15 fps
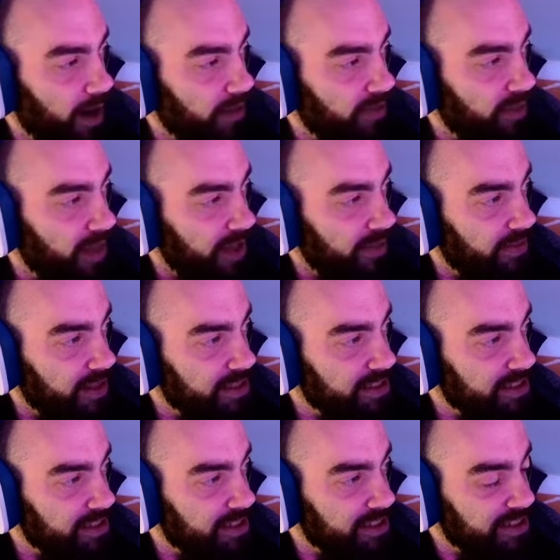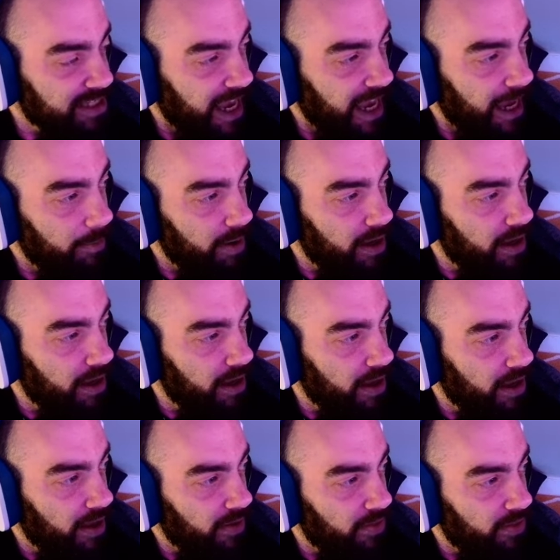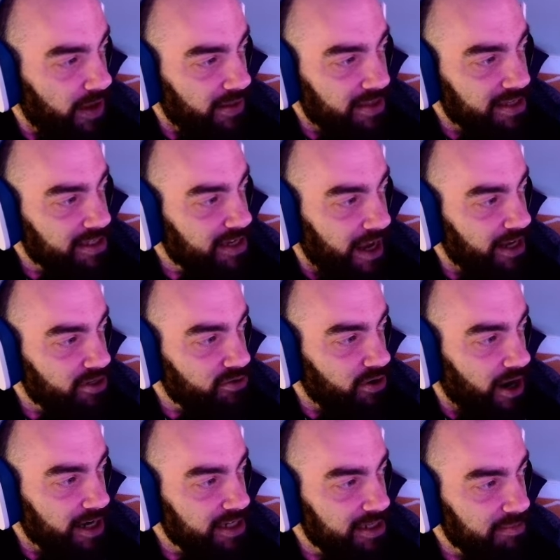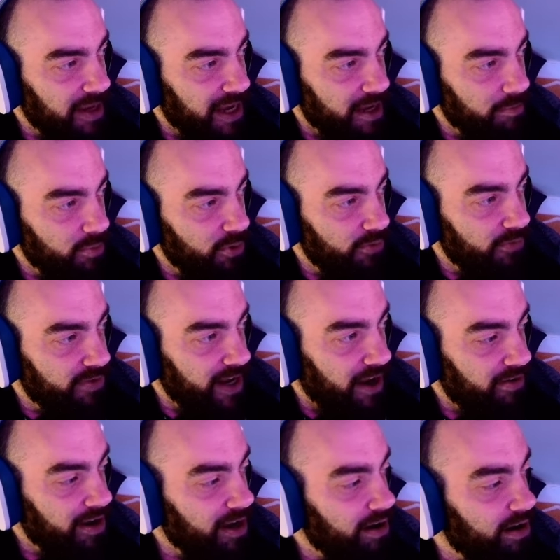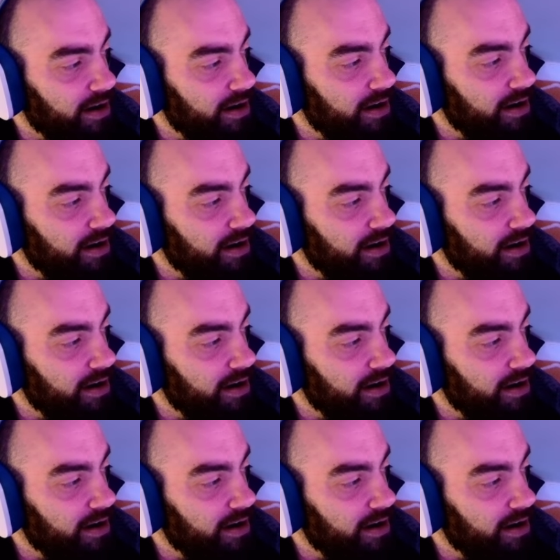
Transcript: I think this is the same thing. This guy trying to make a move down here.